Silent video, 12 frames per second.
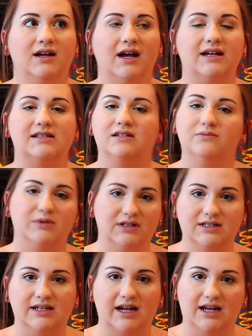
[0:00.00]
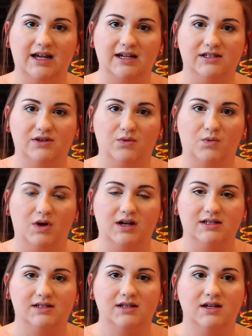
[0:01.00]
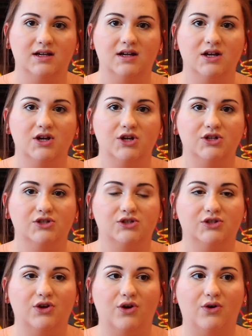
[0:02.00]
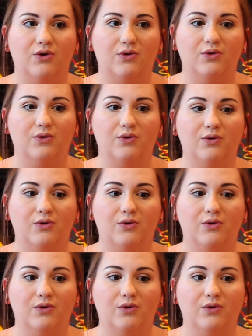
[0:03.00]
as debilitating as it was. So